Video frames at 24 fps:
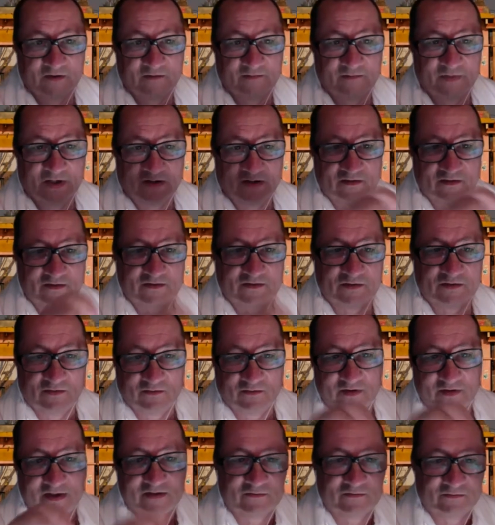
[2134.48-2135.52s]
because
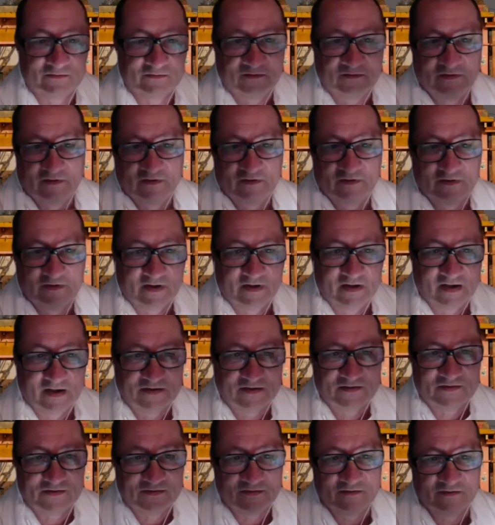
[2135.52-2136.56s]
you had to
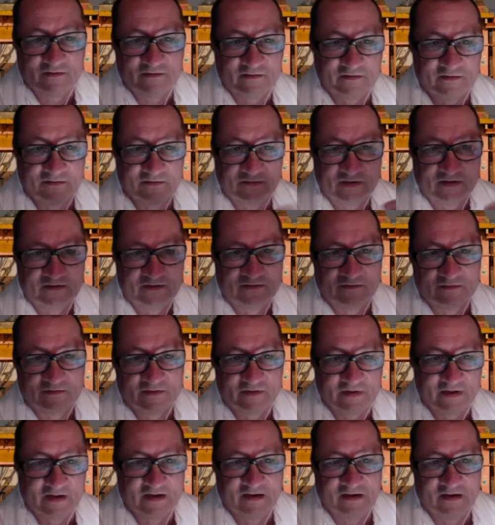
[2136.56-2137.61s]
cancel, you had to
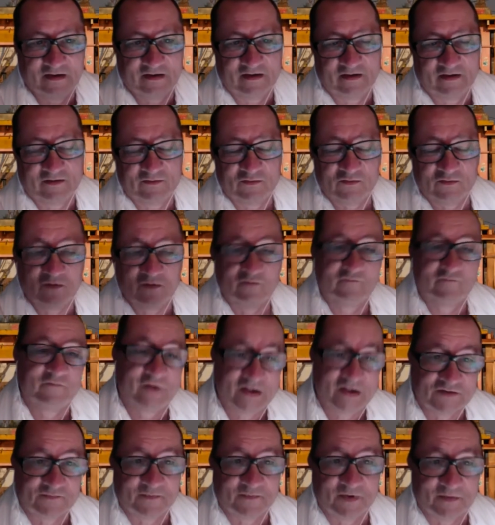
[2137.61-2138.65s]
think, to
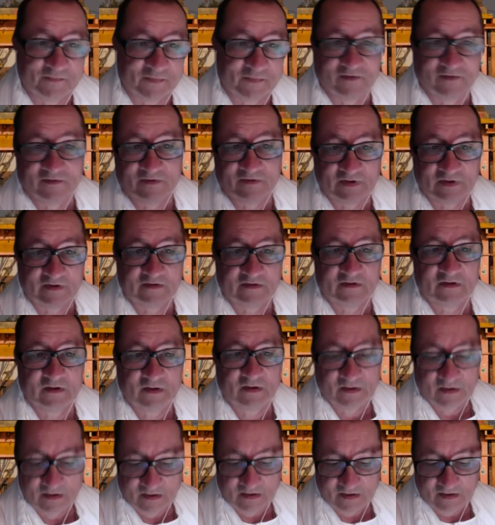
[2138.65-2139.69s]
convince people
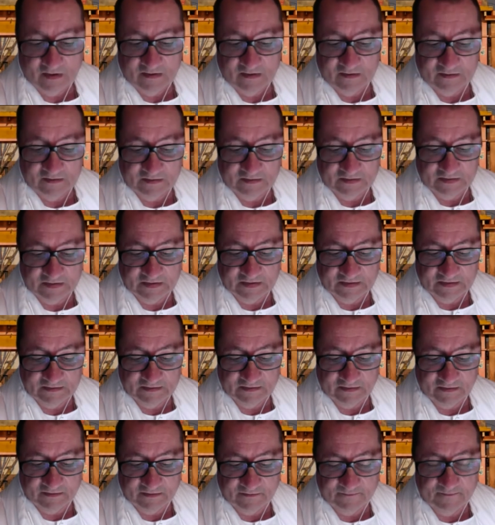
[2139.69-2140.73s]
that
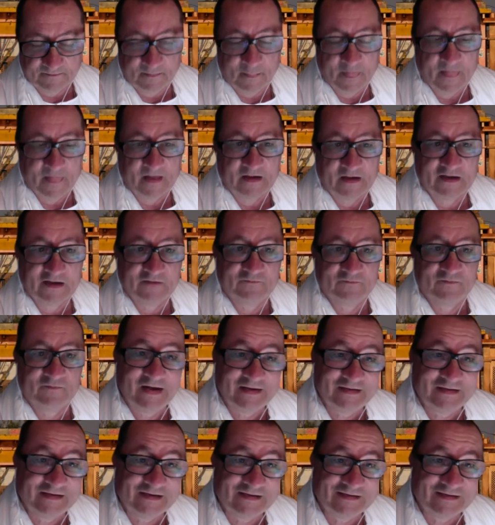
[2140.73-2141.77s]
the
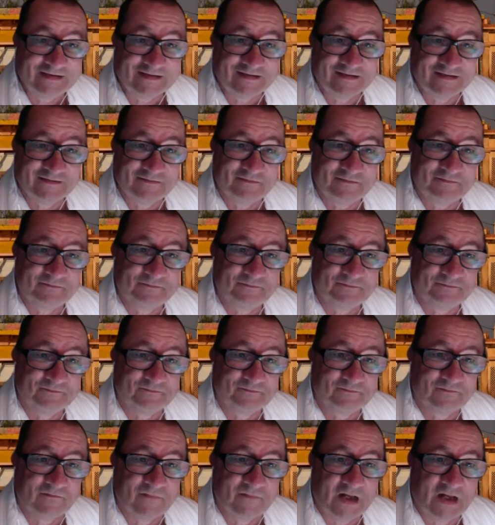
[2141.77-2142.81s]
Vedas,
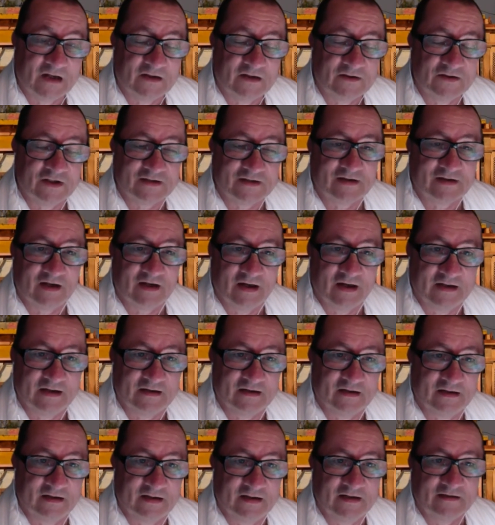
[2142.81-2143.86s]
just
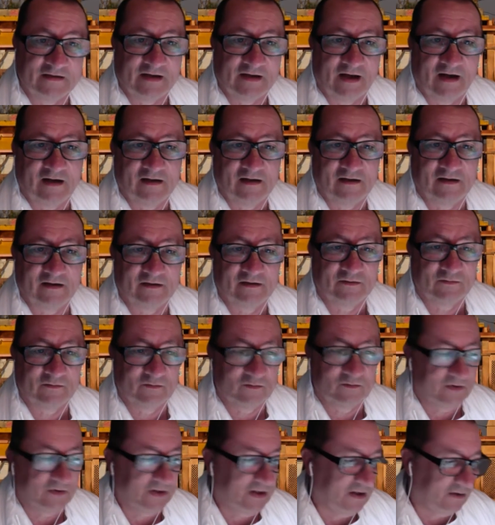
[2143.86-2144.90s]
like in
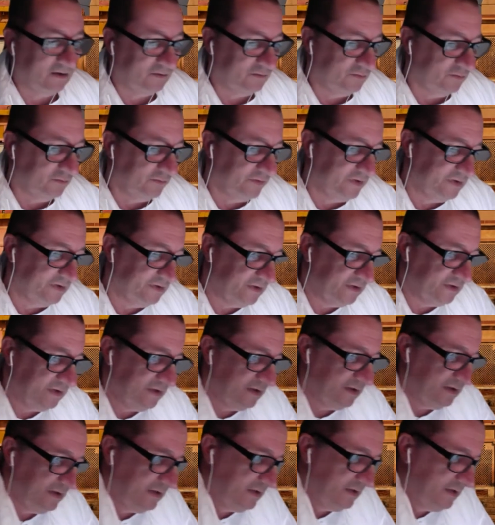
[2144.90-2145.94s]
Italian, we are doing
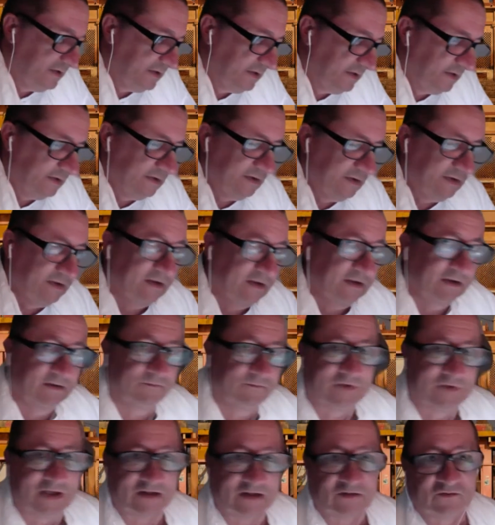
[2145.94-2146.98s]

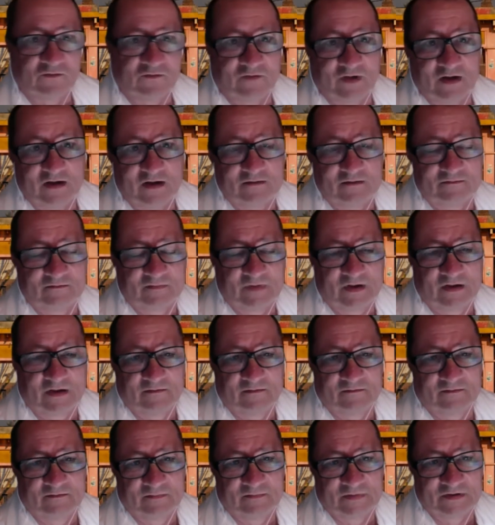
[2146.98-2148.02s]
the Tattva
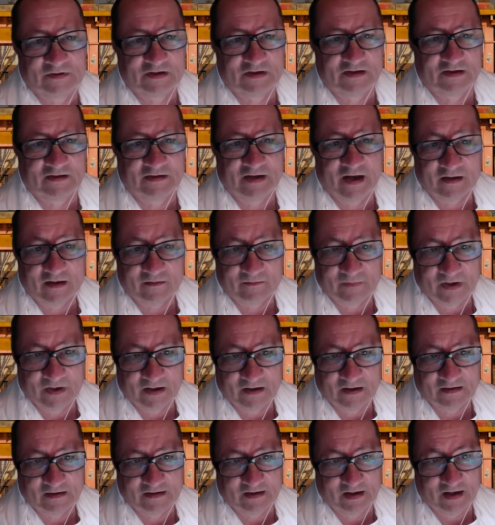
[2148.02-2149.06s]

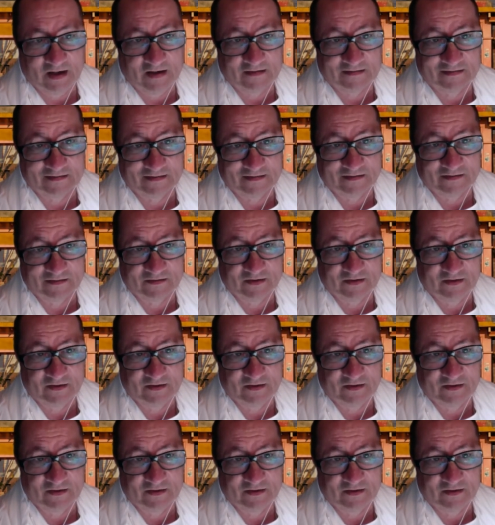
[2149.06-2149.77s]
Sandarbha classes.